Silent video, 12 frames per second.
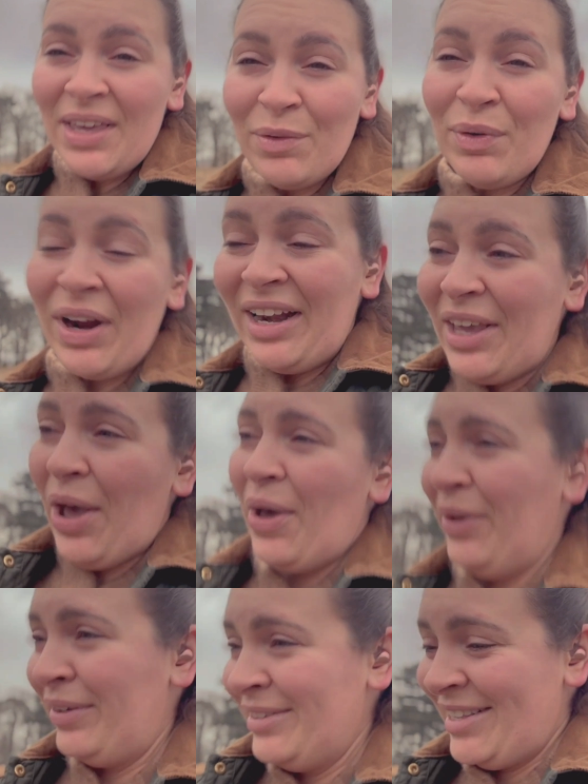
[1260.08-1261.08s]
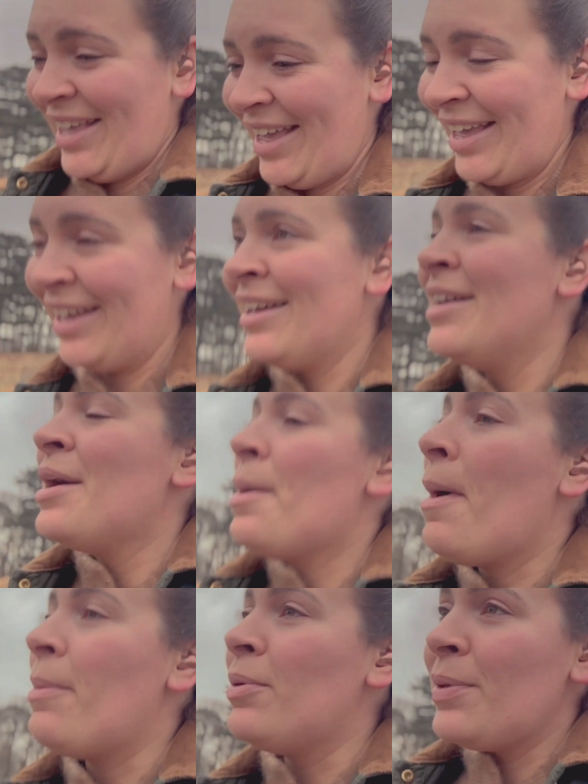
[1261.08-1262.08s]
really cozy,
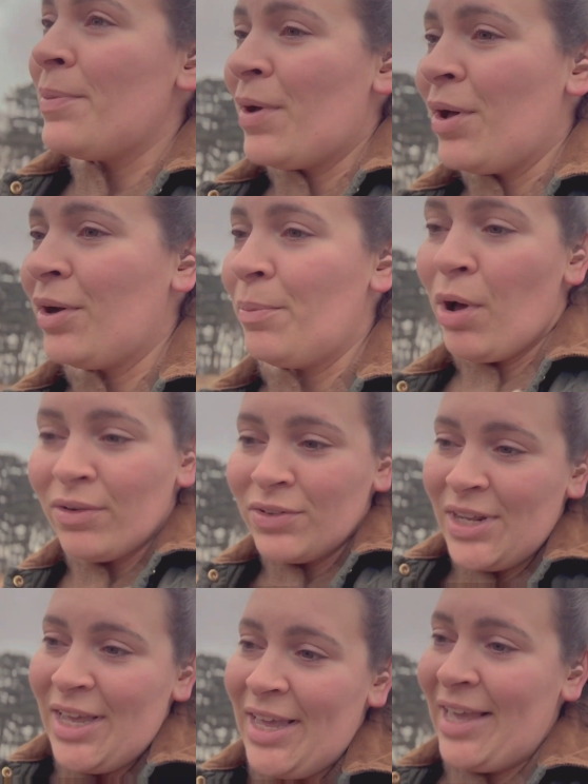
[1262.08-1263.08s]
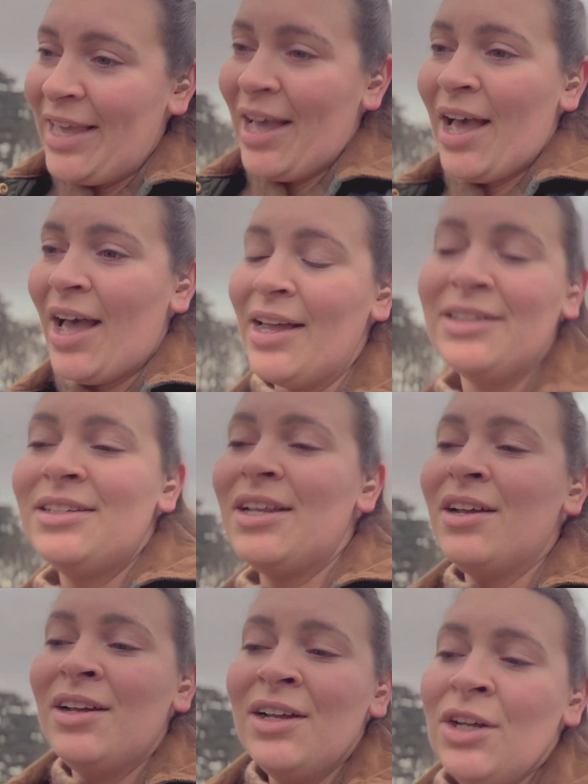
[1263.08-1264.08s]
probably put on a pot of tea and
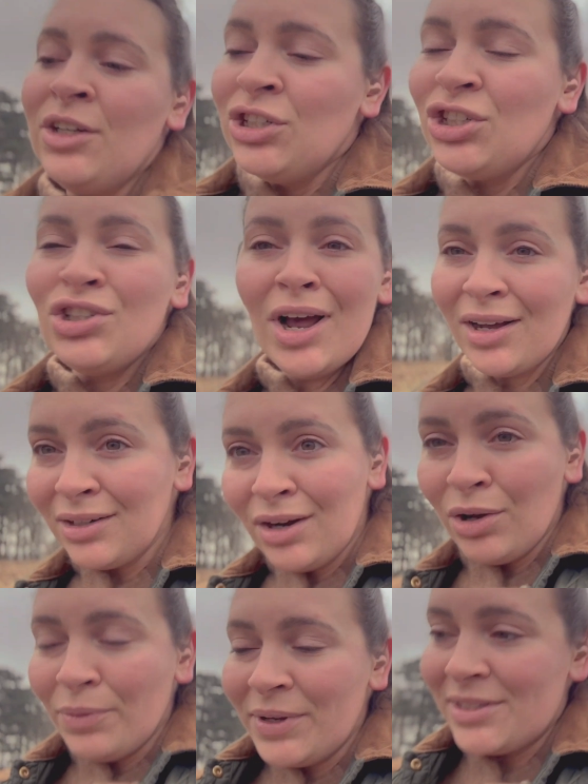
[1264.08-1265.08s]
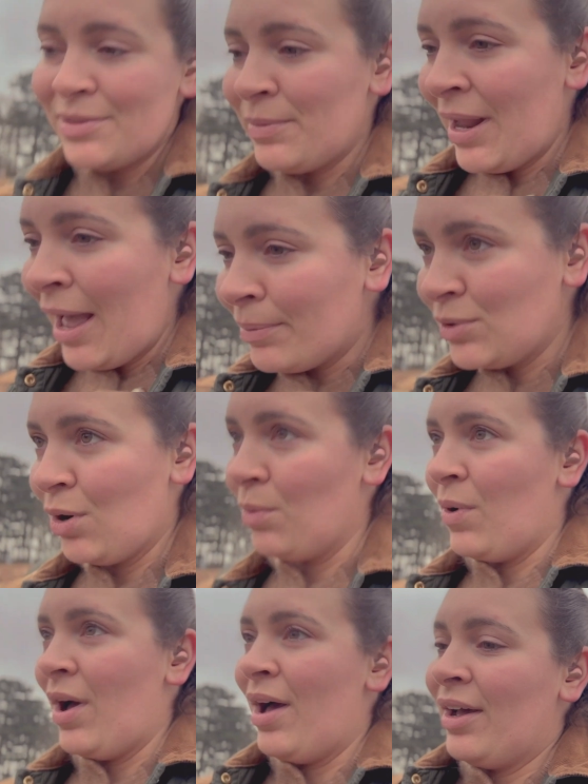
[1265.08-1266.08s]
chug along with some laptop
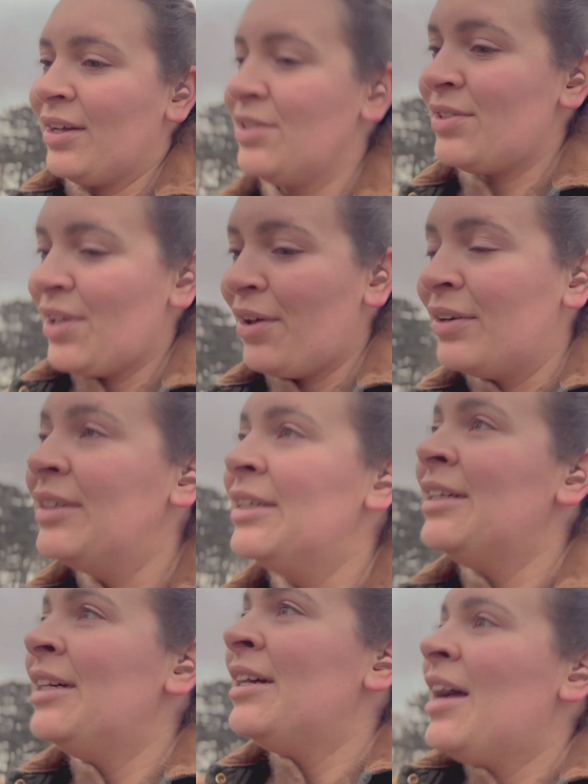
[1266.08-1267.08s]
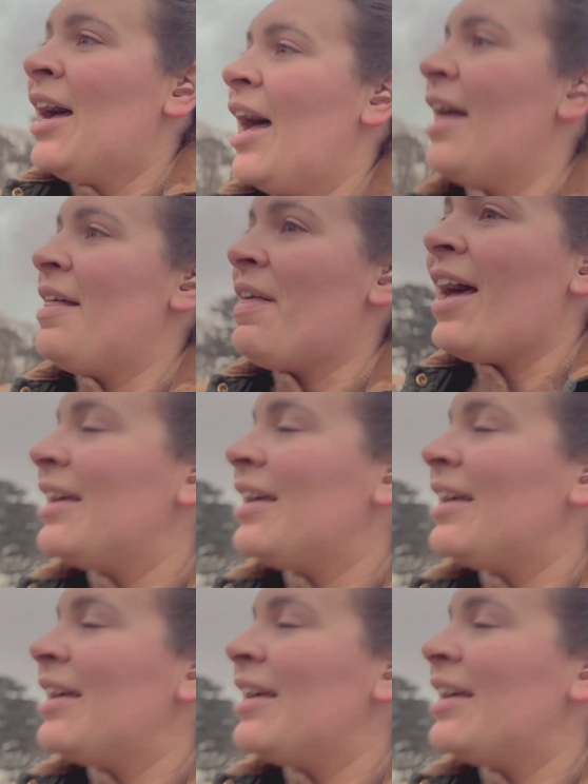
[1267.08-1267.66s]
work. So that